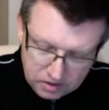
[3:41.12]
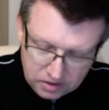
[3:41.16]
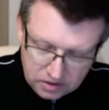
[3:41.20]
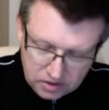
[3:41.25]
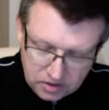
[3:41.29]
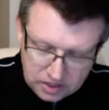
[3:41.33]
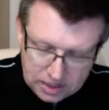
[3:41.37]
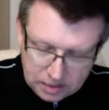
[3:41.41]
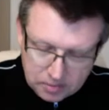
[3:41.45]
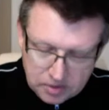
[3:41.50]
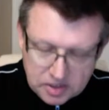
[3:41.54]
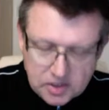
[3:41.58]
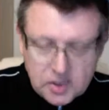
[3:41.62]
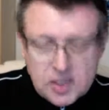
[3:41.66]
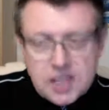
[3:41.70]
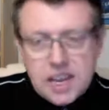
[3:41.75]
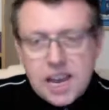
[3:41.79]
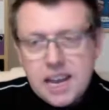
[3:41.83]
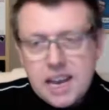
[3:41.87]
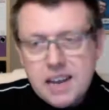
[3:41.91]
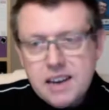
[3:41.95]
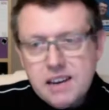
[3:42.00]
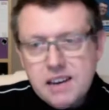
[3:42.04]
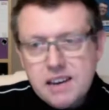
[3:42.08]
Chapter
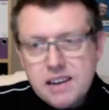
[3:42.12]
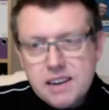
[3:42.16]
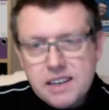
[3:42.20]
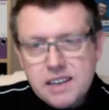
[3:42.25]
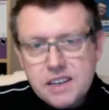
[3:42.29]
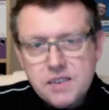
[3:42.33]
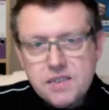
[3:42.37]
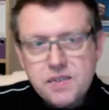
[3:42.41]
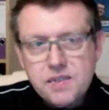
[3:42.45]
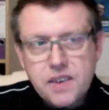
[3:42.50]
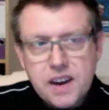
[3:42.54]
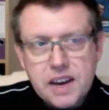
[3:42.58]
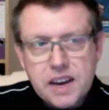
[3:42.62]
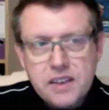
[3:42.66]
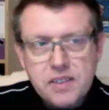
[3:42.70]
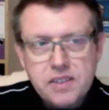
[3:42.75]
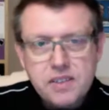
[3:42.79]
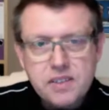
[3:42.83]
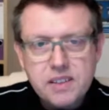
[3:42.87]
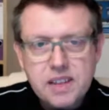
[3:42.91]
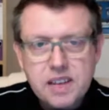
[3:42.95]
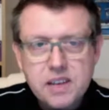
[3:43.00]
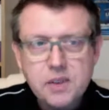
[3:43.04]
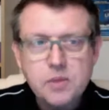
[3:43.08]
10 is Faith,
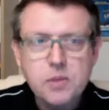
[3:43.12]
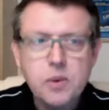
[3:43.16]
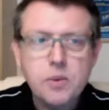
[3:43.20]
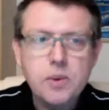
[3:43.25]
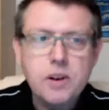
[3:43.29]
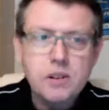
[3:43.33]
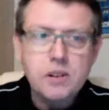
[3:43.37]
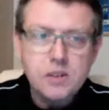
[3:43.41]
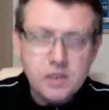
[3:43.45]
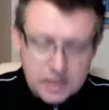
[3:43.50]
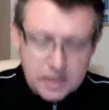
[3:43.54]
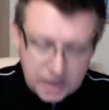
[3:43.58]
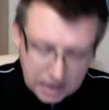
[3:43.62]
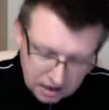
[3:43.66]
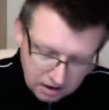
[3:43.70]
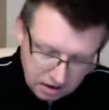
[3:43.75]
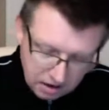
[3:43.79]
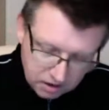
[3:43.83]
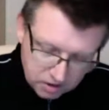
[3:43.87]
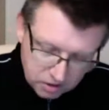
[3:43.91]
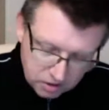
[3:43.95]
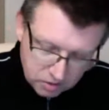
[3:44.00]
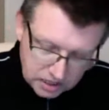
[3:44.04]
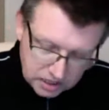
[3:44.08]
and that's what we looked at
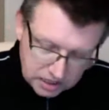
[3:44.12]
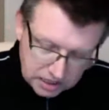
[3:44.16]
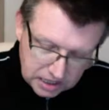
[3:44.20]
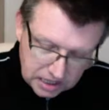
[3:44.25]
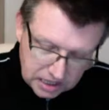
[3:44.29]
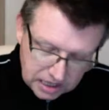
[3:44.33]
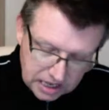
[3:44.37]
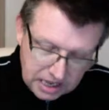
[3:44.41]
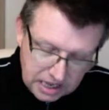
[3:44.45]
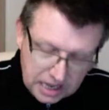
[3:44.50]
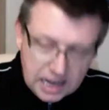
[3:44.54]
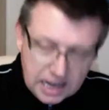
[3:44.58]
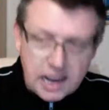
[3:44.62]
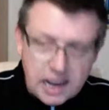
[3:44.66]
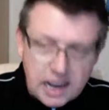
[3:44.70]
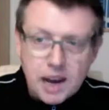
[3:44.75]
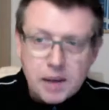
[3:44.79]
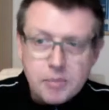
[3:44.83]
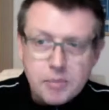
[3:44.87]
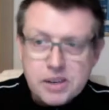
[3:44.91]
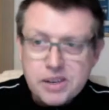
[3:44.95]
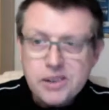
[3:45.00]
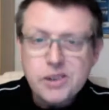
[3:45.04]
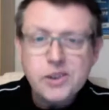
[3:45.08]
last week,
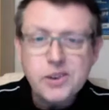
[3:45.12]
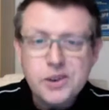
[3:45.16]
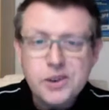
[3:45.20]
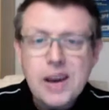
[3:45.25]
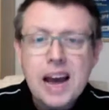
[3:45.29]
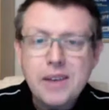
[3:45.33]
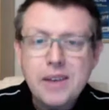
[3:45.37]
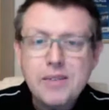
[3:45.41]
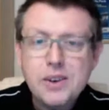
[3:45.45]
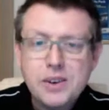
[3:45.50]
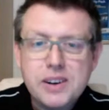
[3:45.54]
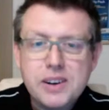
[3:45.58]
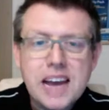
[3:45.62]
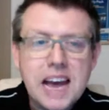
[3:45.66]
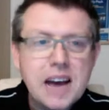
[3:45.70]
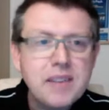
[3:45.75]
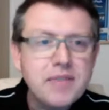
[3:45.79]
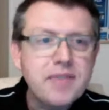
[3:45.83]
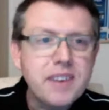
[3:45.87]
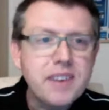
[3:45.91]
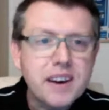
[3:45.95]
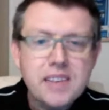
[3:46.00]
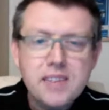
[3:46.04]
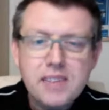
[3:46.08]
because you have got to
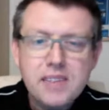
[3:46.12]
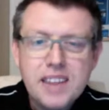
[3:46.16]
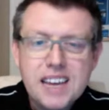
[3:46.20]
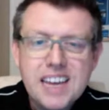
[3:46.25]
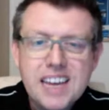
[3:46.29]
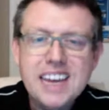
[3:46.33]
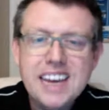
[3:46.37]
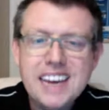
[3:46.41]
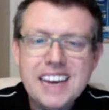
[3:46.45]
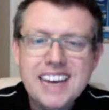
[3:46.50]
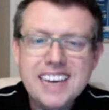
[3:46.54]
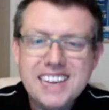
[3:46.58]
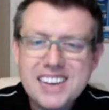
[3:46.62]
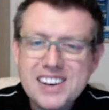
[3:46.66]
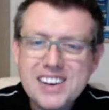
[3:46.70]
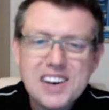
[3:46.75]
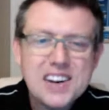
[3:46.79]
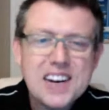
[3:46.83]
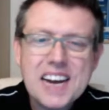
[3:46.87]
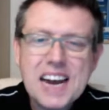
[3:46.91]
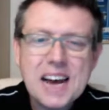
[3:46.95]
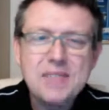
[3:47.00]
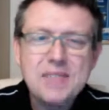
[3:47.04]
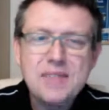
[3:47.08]
have faith. You've
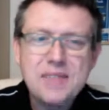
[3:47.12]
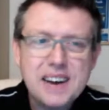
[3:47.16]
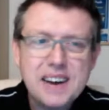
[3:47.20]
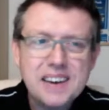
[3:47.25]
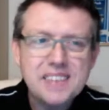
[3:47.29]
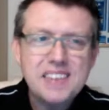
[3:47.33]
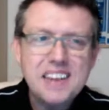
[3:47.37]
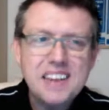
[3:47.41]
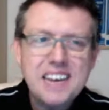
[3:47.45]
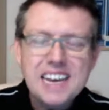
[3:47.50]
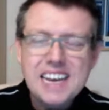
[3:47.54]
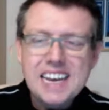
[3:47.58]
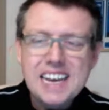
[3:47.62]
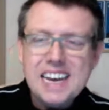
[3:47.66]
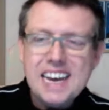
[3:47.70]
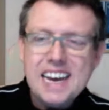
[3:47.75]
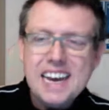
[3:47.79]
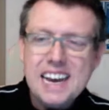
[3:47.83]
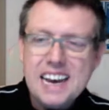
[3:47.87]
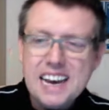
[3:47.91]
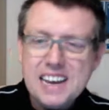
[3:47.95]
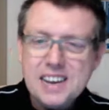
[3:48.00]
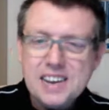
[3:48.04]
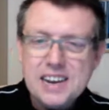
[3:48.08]
got to have faith.
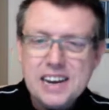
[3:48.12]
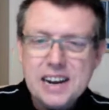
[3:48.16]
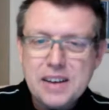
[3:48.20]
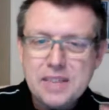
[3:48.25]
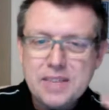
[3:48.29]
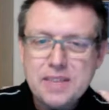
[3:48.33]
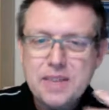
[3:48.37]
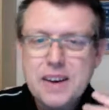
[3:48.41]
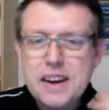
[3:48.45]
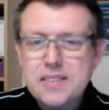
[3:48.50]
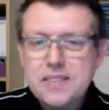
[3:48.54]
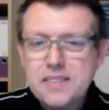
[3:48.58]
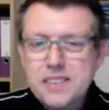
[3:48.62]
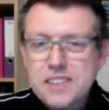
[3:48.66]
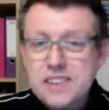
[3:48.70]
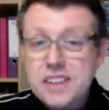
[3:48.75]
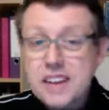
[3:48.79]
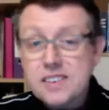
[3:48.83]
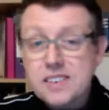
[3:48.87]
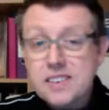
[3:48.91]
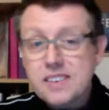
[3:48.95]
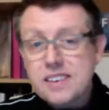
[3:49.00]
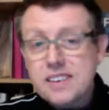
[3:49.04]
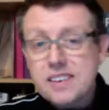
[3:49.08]
You've got to have faith in the
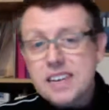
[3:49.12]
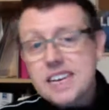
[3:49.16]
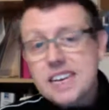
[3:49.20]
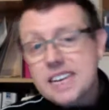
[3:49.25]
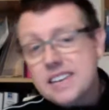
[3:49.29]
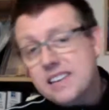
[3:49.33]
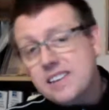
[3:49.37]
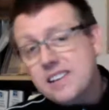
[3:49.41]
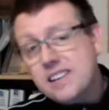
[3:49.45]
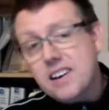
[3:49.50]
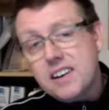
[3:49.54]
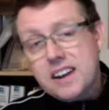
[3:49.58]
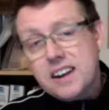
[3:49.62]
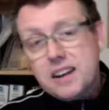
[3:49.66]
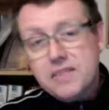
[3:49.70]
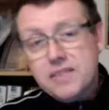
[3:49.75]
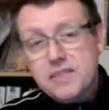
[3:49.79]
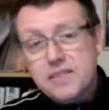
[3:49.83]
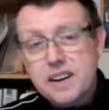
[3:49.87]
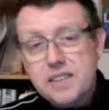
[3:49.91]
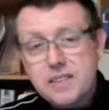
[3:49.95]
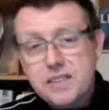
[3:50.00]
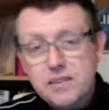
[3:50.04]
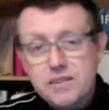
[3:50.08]
unseen. You can't have
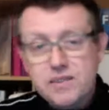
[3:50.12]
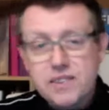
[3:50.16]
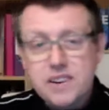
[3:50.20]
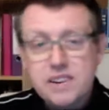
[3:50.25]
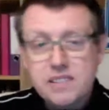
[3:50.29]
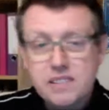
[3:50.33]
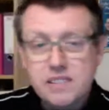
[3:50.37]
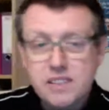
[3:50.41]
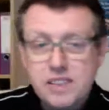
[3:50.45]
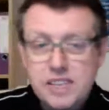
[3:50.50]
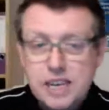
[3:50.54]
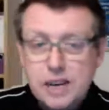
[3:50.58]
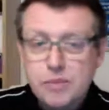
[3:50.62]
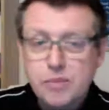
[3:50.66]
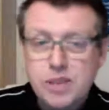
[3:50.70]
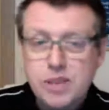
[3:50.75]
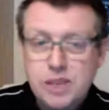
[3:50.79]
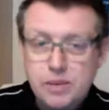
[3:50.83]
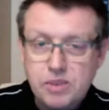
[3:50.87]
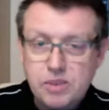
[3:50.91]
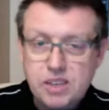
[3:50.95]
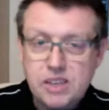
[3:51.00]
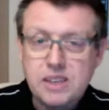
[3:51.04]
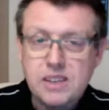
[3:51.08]
faith and fear on the same
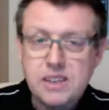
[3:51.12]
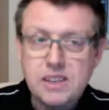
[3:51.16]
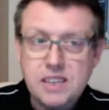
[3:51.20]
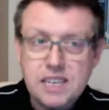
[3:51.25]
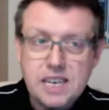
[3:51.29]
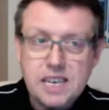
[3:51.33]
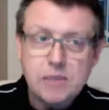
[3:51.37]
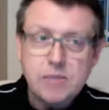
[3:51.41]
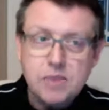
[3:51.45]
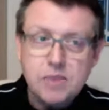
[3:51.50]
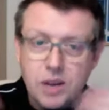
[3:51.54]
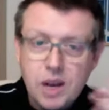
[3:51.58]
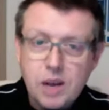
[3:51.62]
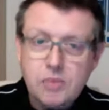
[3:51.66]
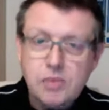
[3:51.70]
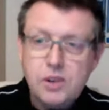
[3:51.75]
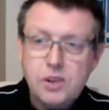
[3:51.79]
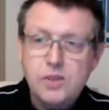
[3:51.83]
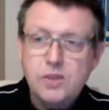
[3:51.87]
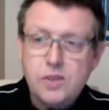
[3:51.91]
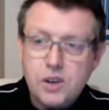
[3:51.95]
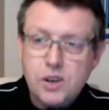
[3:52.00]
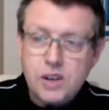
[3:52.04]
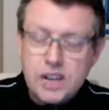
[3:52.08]
subject at the same time, so
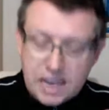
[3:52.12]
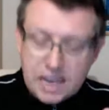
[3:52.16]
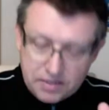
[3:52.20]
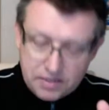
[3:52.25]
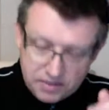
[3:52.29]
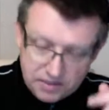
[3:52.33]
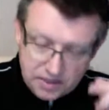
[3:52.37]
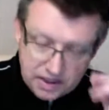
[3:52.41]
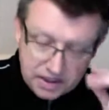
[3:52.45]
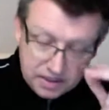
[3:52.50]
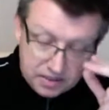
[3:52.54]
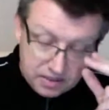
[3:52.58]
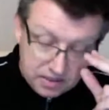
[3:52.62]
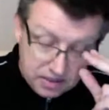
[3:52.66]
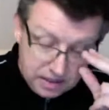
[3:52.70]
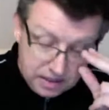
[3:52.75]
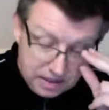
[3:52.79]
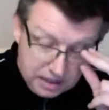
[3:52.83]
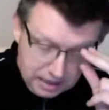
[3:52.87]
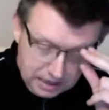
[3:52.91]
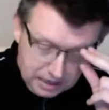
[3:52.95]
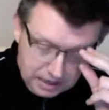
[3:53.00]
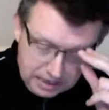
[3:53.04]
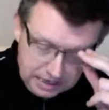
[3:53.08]
you've got to have faith.
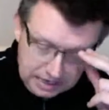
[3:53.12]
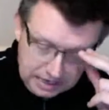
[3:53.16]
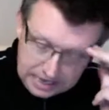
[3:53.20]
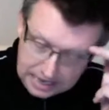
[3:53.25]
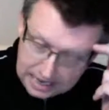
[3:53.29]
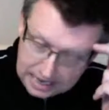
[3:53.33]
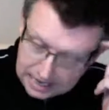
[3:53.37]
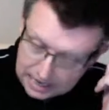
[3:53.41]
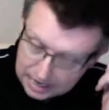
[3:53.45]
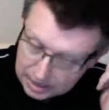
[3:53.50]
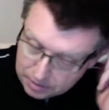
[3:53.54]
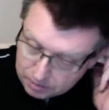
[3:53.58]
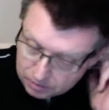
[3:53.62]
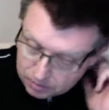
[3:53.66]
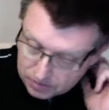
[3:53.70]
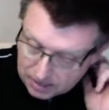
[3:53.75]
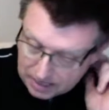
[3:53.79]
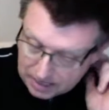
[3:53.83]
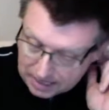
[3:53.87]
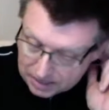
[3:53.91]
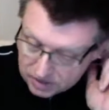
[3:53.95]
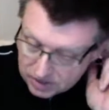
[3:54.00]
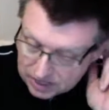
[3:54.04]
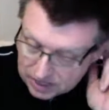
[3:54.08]

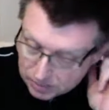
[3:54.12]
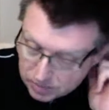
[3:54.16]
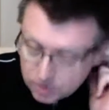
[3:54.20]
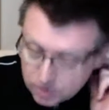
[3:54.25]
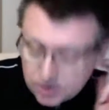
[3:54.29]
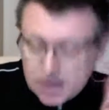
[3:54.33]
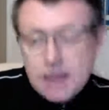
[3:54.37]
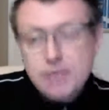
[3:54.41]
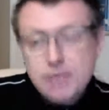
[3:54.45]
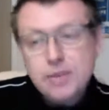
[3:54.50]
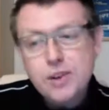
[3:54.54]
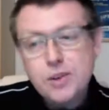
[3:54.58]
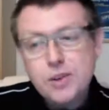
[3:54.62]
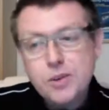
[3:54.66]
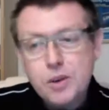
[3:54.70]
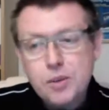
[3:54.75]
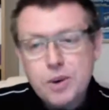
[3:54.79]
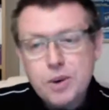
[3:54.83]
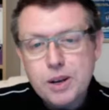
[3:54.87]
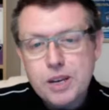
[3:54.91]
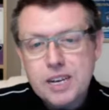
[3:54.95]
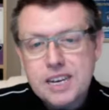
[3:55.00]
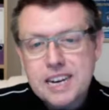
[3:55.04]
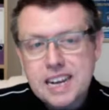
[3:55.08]
And chapter 11 is what
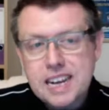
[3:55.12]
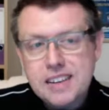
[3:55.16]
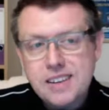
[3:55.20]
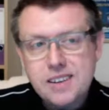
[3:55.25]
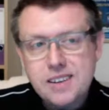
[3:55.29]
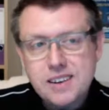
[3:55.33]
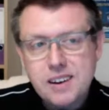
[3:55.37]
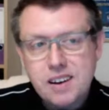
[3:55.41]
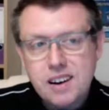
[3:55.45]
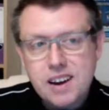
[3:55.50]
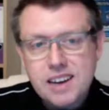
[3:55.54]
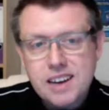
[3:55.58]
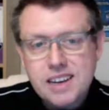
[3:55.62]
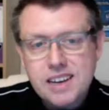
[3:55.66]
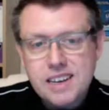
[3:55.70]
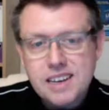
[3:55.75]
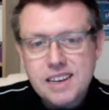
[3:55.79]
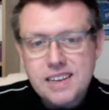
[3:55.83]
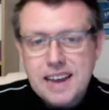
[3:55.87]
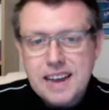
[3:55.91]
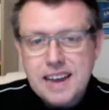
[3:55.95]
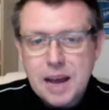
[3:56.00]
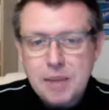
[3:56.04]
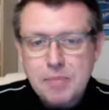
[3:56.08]
we're looking at tonight,
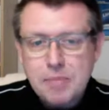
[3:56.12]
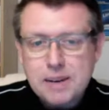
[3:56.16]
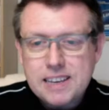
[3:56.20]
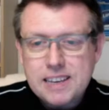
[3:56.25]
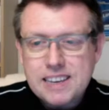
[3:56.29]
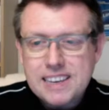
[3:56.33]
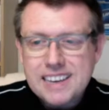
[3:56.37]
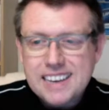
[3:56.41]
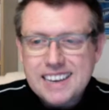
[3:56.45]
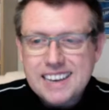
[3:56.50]
is Happy.